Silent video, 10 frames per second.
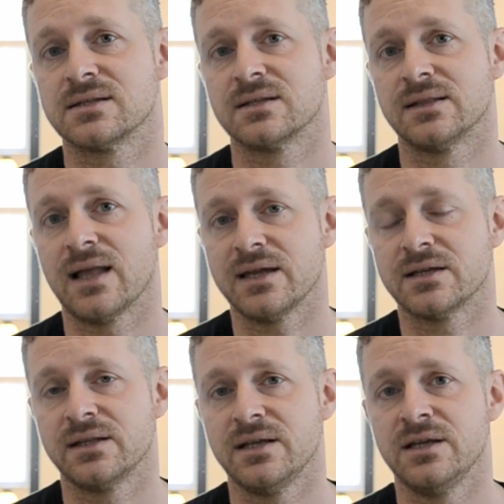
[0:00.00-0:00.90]

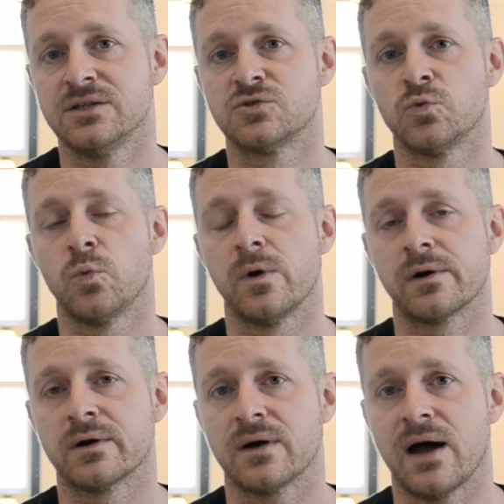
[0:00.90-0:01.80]
likely to
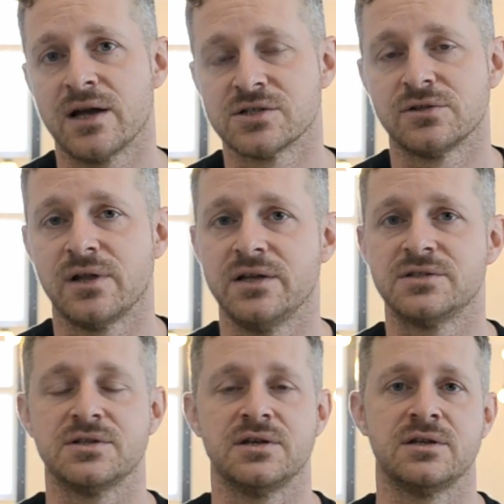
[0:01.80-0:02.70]
work
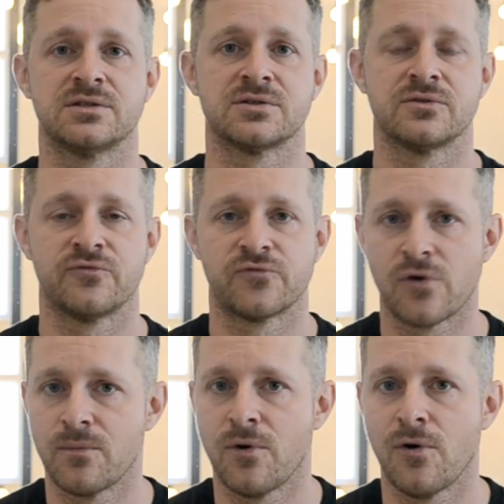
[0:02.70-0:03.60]
isolated
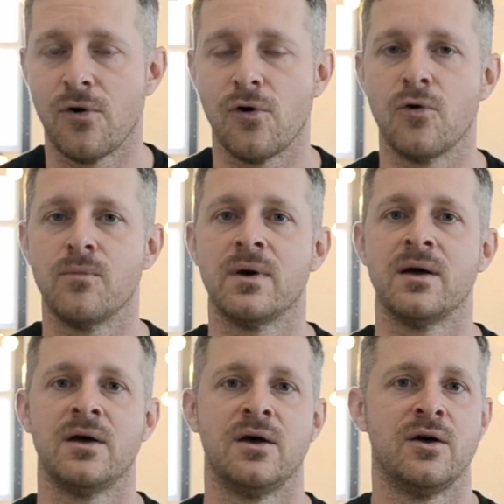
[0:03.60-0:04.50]
from home